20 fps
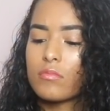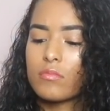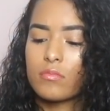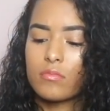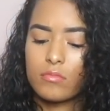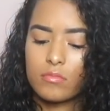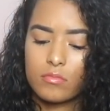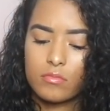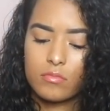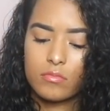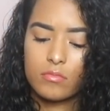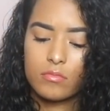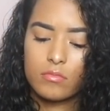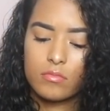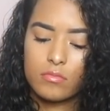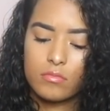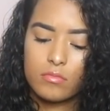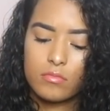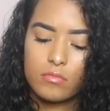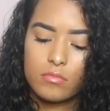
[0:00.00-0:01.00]

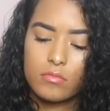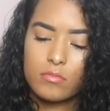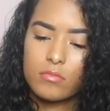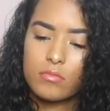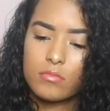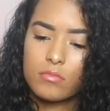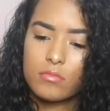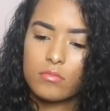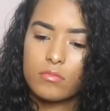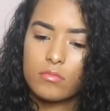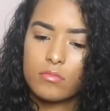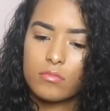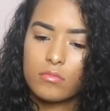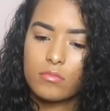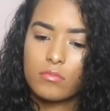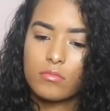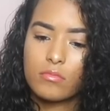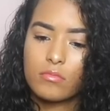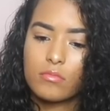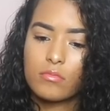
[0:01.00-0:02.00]

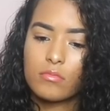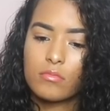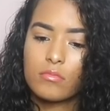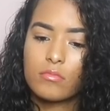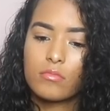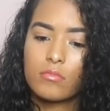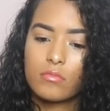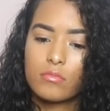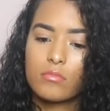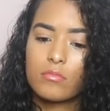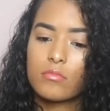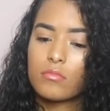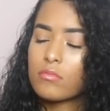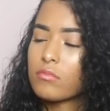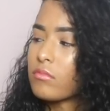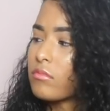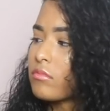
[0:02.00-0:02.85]
This person isn't speaking.